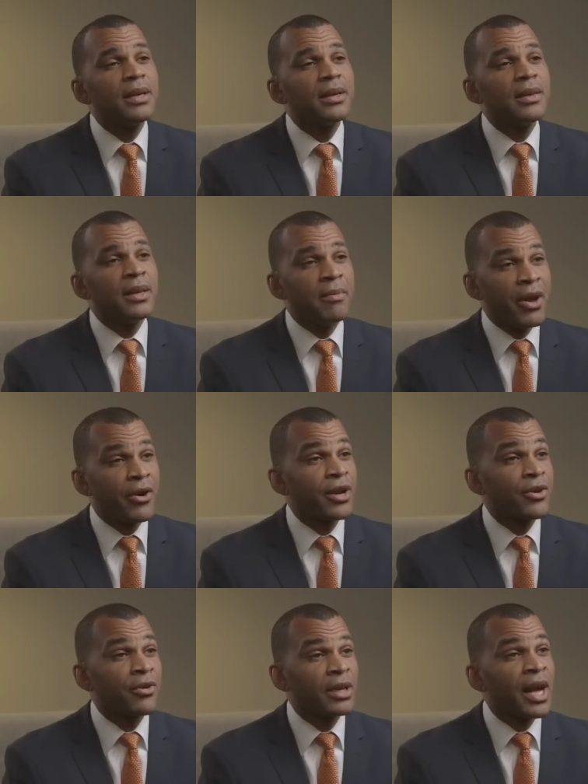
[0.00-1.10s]
The American
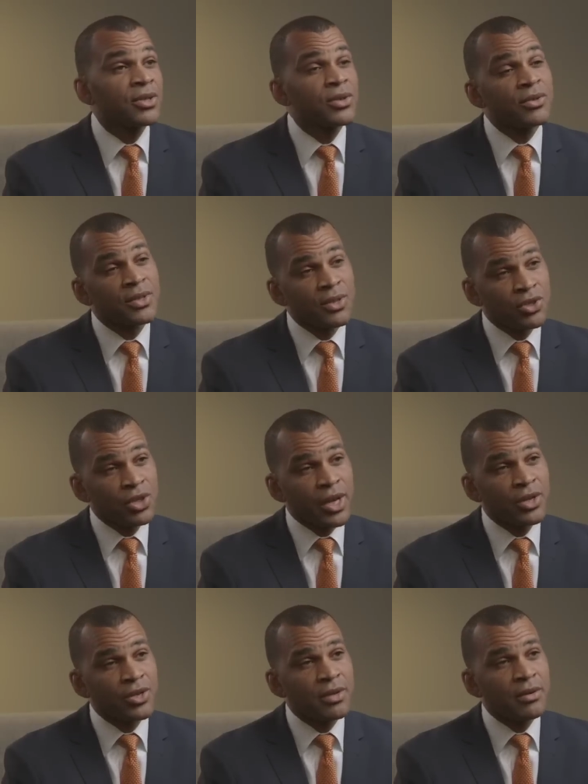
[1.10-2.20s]
Urological
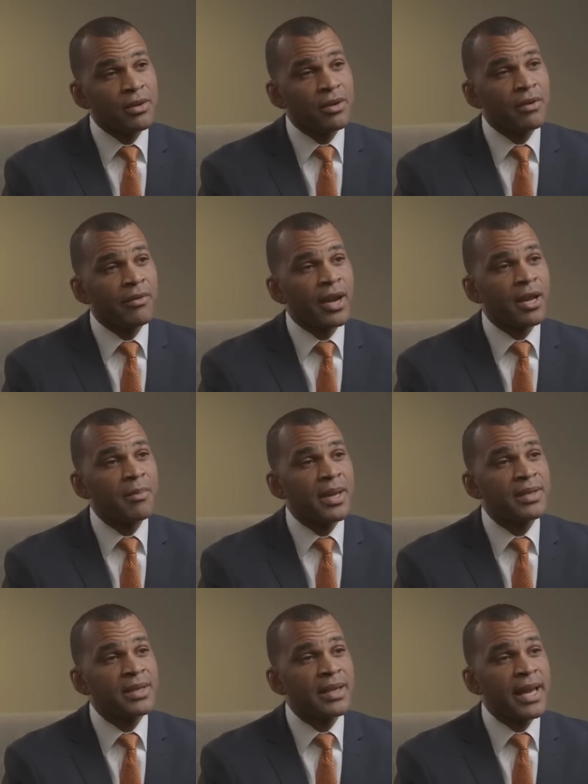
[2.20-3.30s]
Association
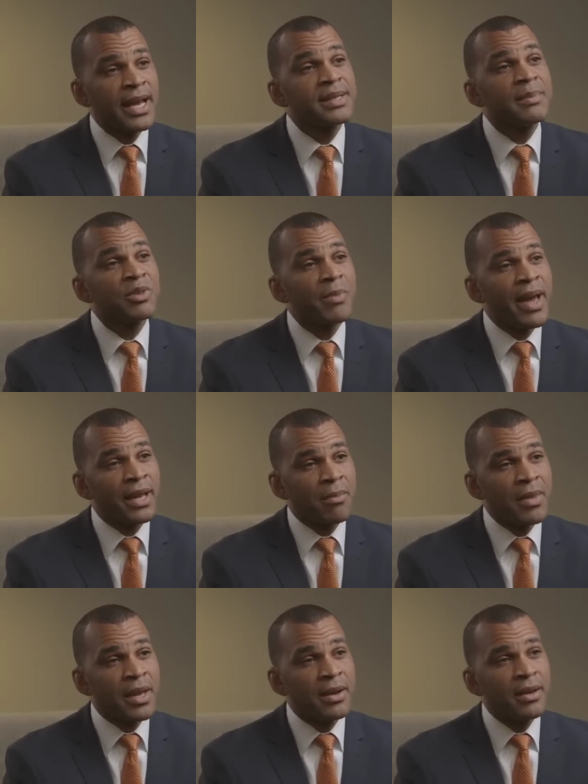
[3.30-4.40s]
recommends in asymptomatic
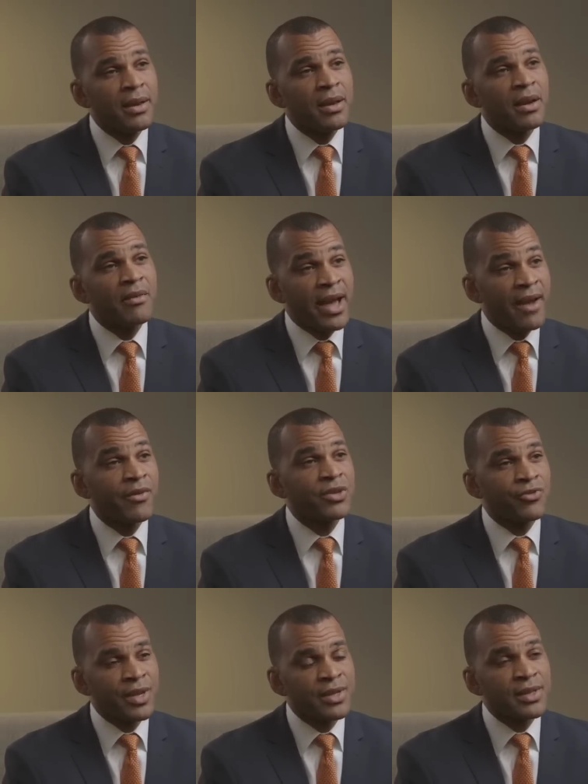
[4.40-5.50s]
men of
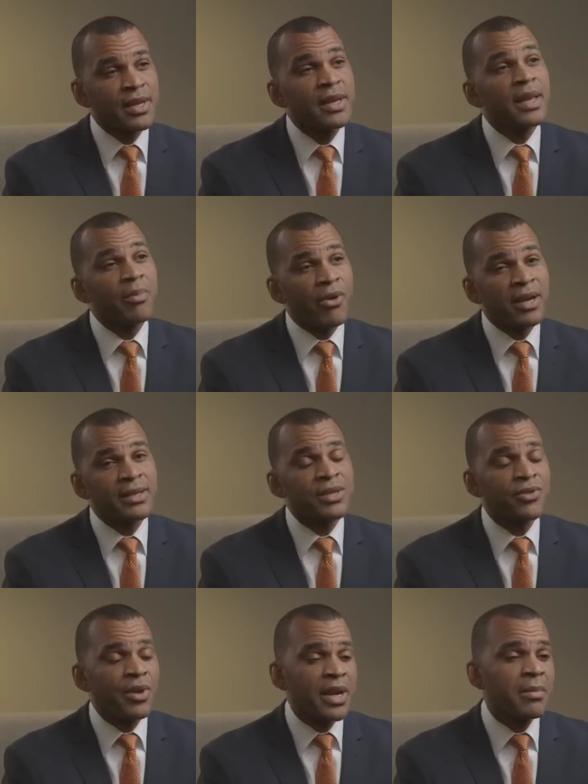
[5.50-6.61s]
average risk that prostate
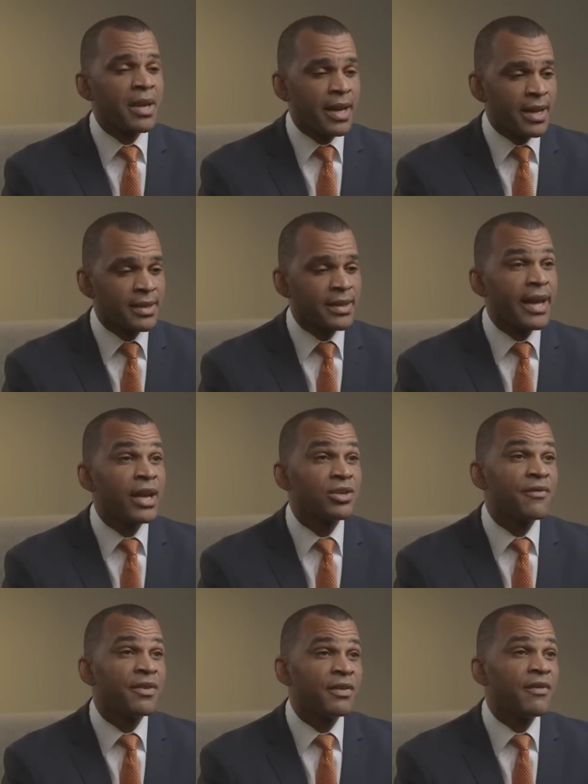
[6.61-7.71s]
screening begins at the age
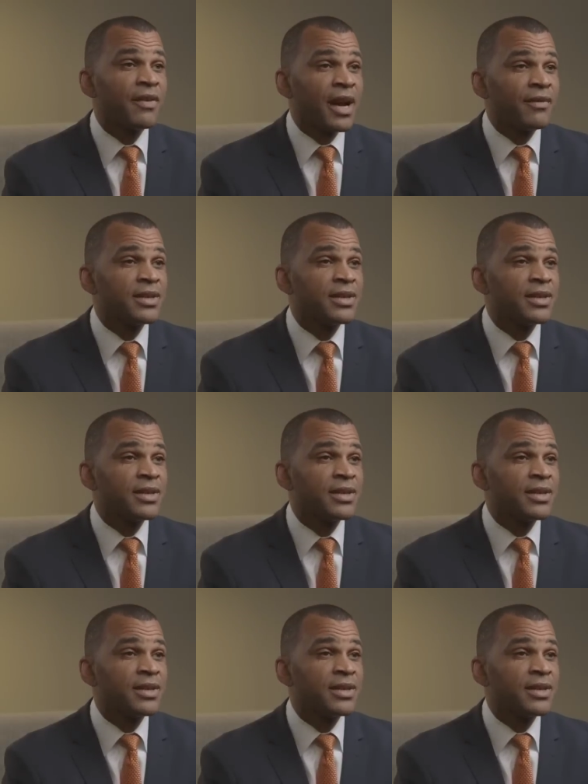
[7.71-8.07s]
of fifty-five to